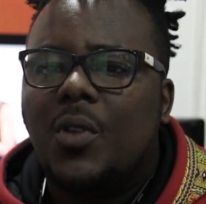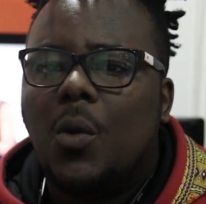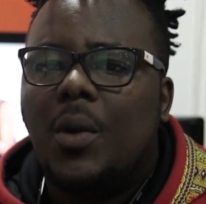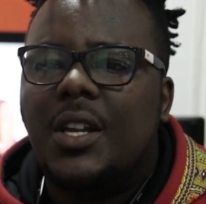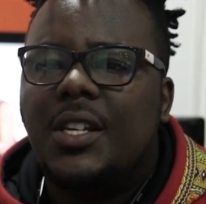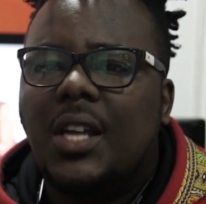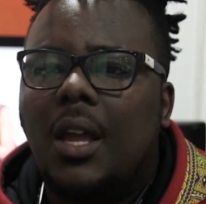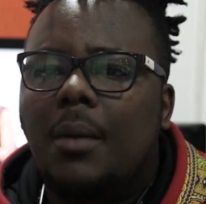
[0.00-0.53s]

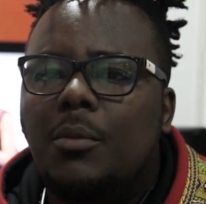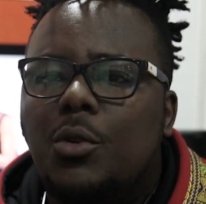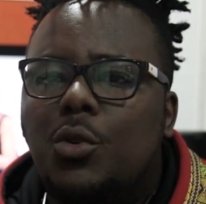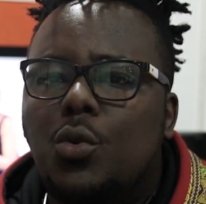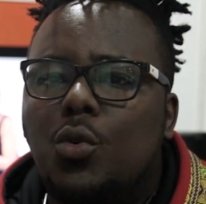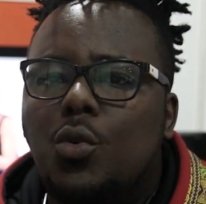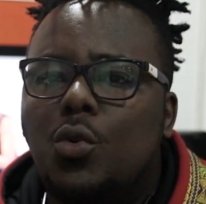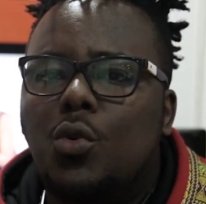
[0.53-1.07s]
when it
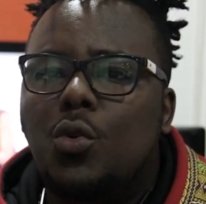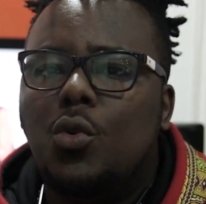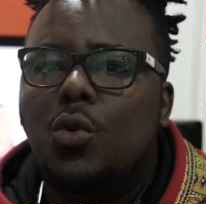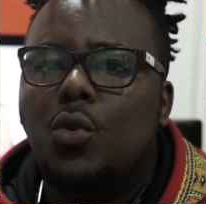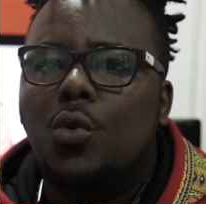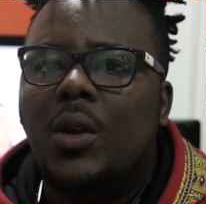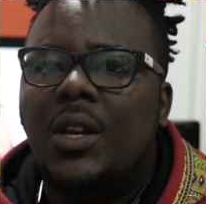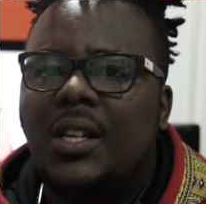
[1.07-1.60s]

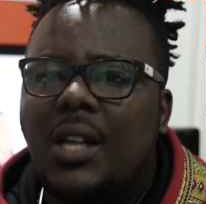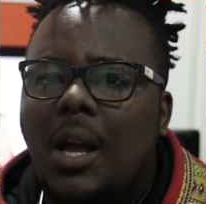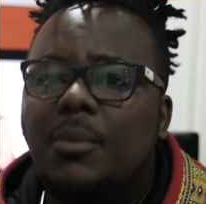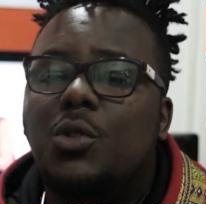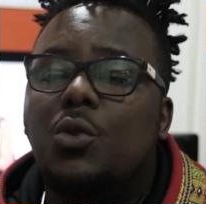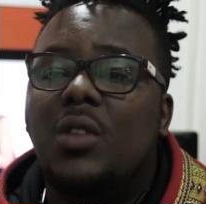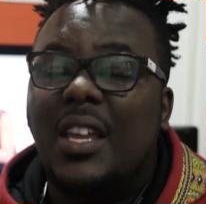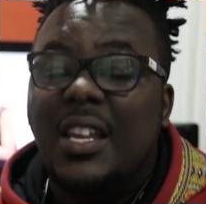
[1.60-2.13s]

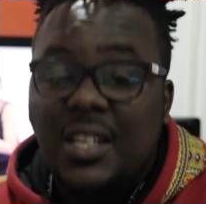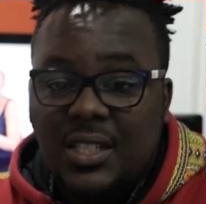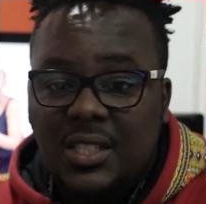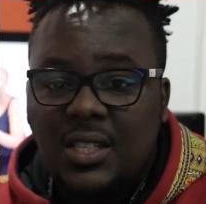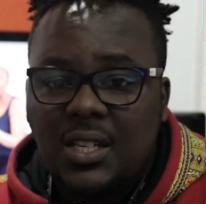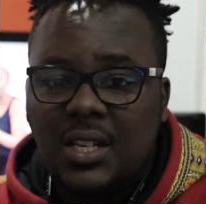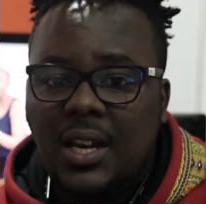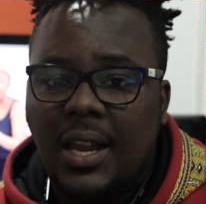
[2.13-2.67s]
comes to the
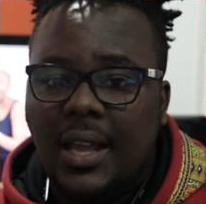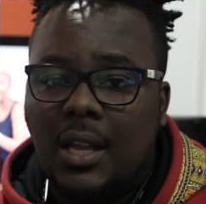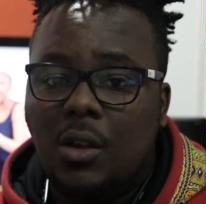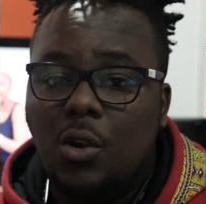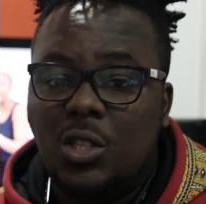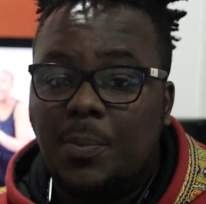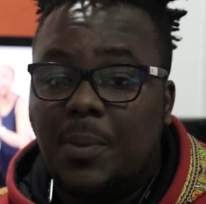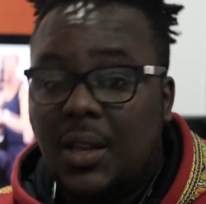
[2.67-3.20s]
industry, like
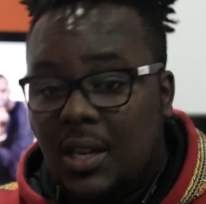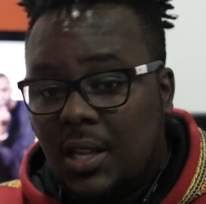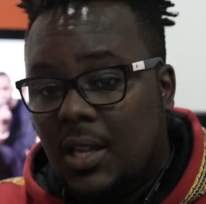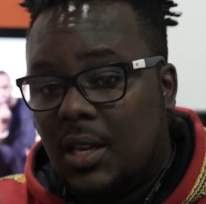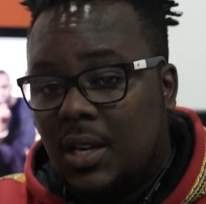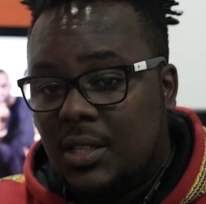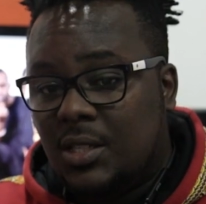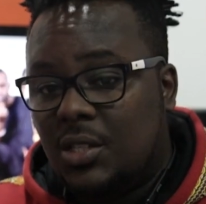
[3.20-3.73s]
gospel
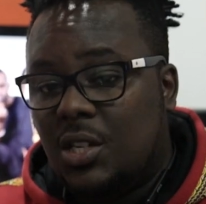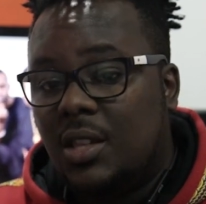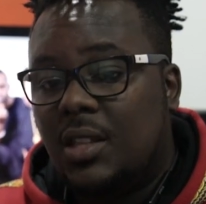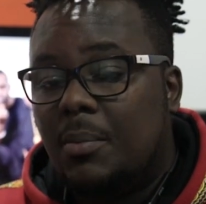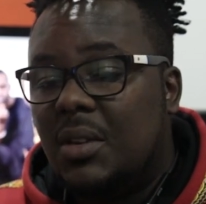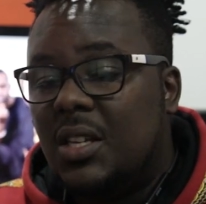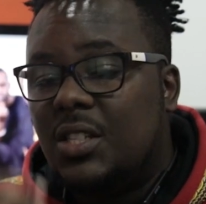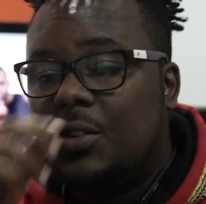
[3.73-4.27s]
industry and
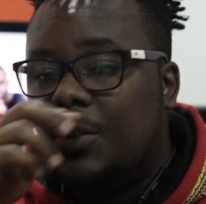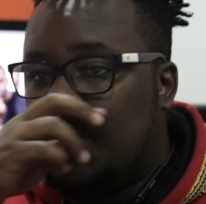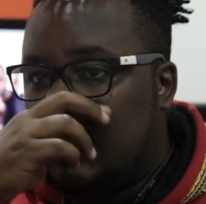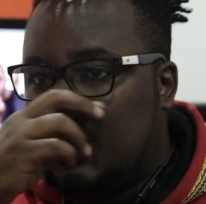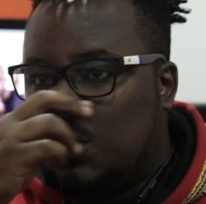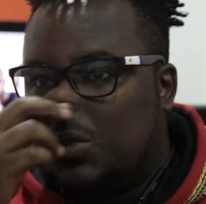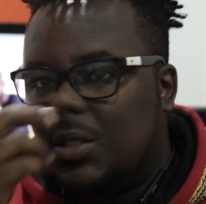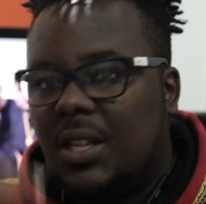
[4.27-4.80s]
the ministry
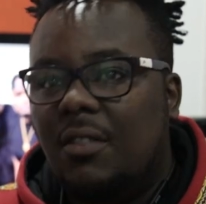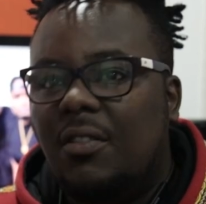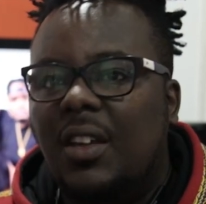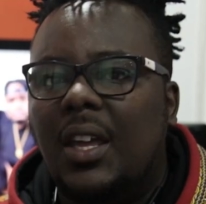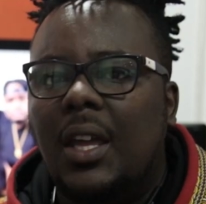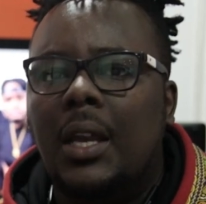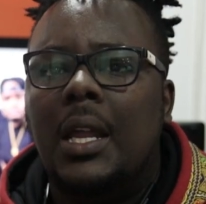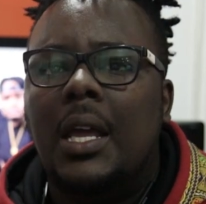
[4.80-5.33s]
that I was
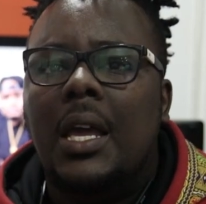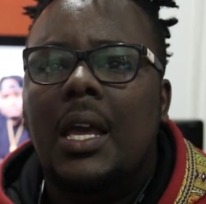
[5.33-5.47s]
serving in,